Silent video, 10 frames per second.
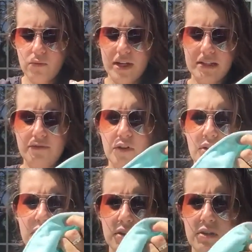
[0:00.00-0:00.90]
When it's
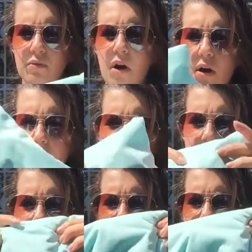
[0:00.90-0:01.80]
full, you
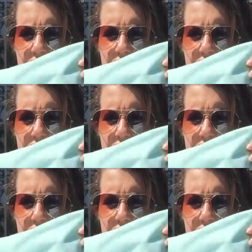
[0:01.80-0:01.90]
unzip it